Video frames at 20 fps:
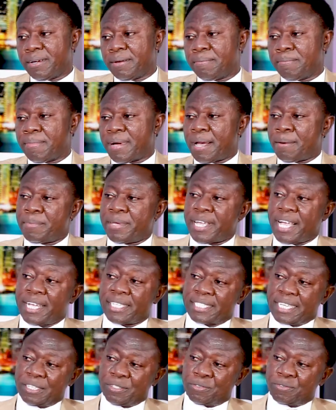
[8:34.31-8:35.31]
Mami
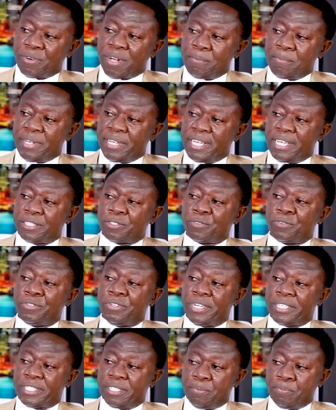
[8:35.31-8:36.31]
Asantua, may her so
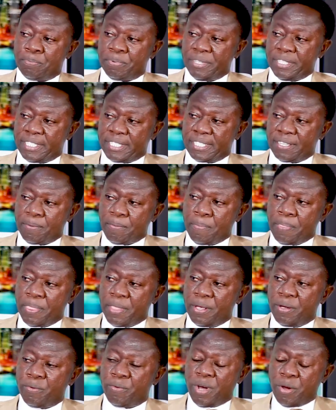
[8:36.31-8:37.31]
rest in peace.
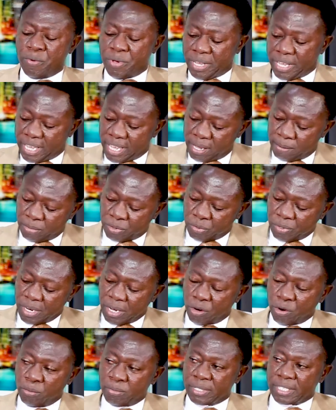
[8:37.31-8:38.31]
When we came to the
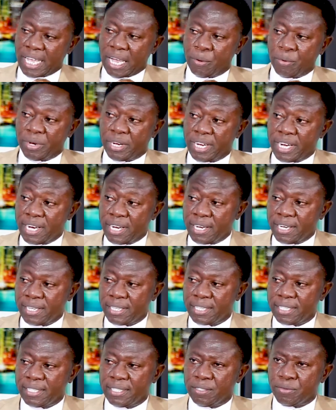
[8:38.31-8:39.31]
hometown, we didn't
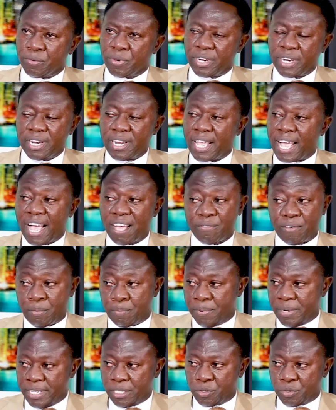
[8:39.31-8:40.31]
we didn't have a
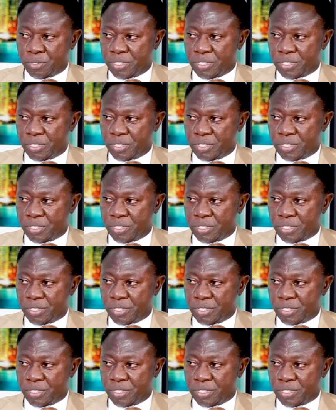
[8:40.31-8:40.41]
place to